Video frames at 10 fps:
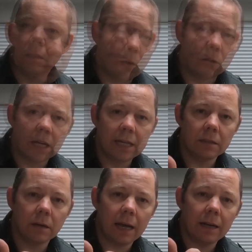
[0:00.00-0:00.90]
You've got to take
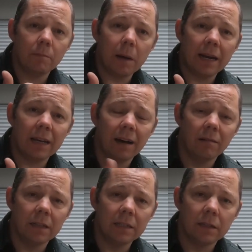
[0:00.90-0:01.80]
into account the amount of
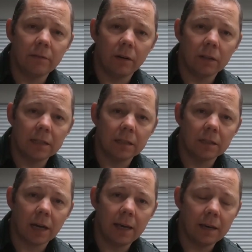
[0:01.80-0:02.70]
current these can
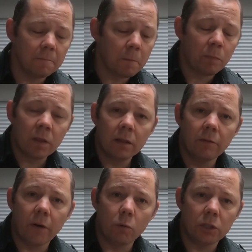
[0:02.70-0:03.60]
take.
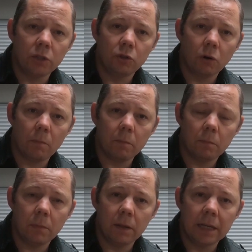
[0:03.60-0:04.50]
The voltage drop
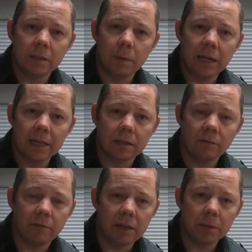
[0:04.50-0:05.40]
needs to be less
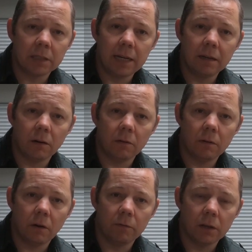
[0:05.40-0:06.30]
than 3%
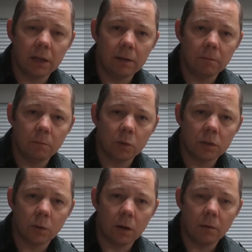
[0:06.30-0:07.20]
of the
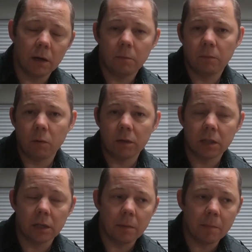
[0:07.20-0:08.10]
voltage
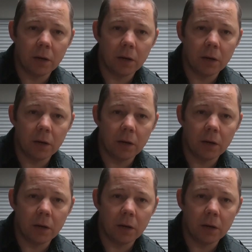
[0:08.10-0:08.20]
that you're going to be